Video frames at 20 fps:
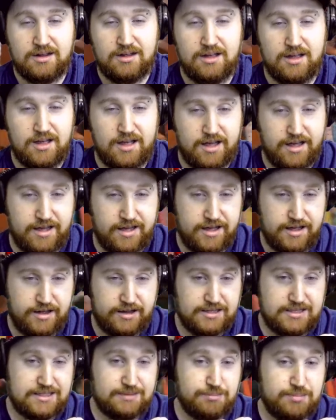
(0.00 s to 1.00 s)
Uh,
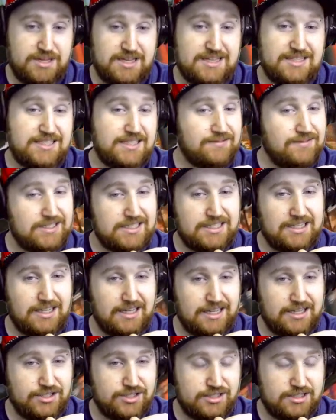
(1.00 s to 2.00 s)
big DVD
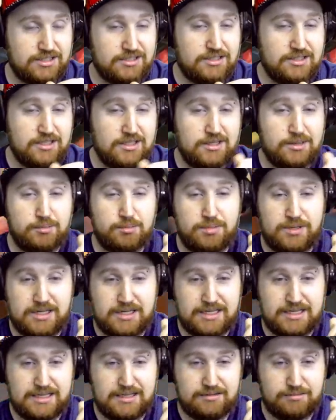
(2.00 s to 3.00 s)
collection,
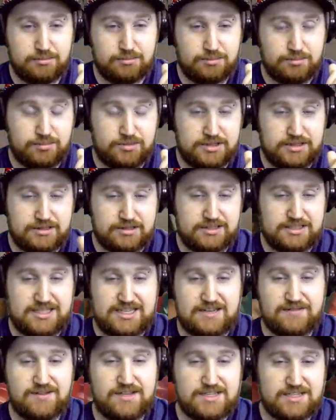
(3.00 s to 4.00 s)
big
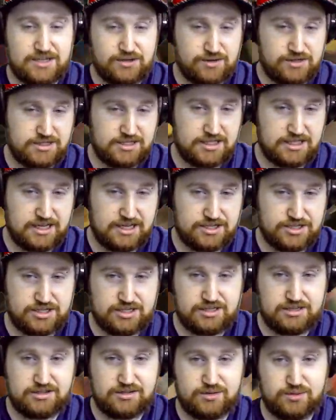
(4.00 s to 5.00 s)
TV series
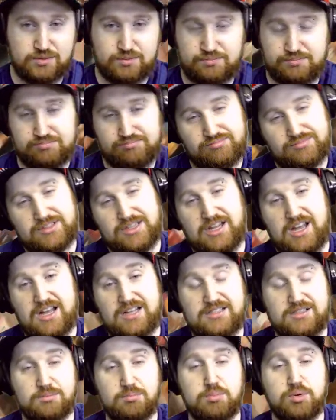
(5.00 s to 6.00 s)
collections,
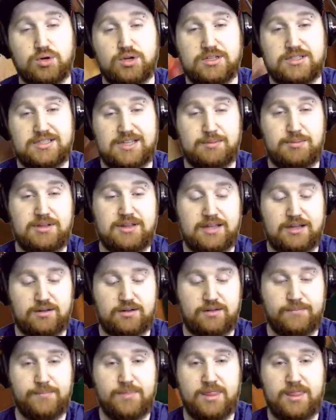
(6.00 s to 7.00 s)
lots of books. I mean, like,
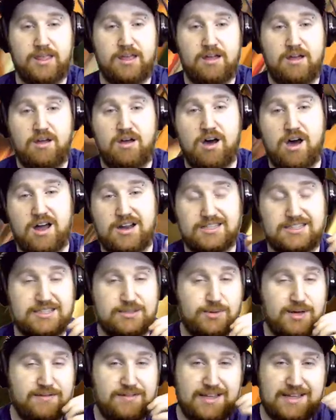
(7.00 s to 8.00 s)
honestly,
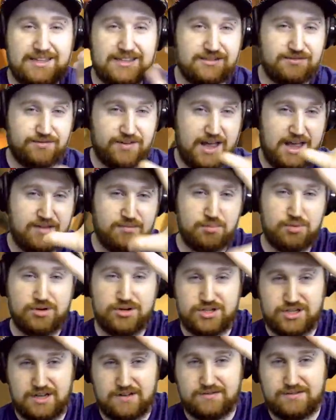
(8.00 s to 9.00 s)
we have like at least five
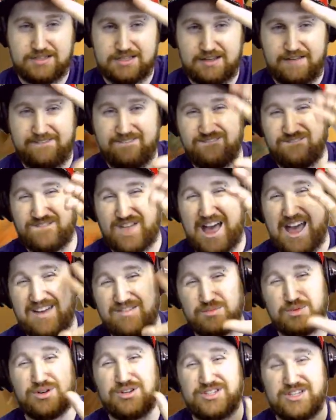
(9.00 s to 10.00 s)
bookshelves. Five
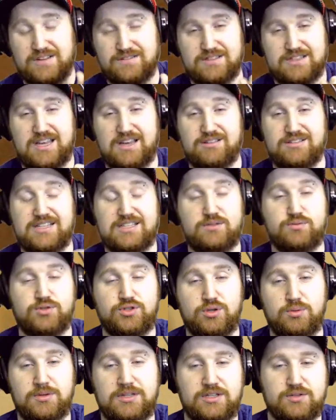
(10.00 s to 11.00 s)
bookshelves in the house. That's
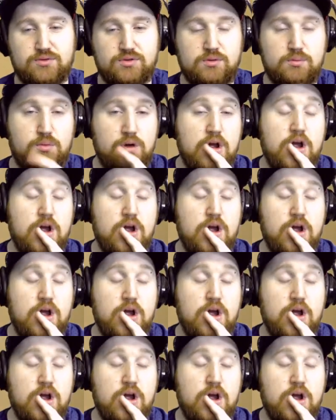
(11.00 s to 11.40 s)
Jubilee's room.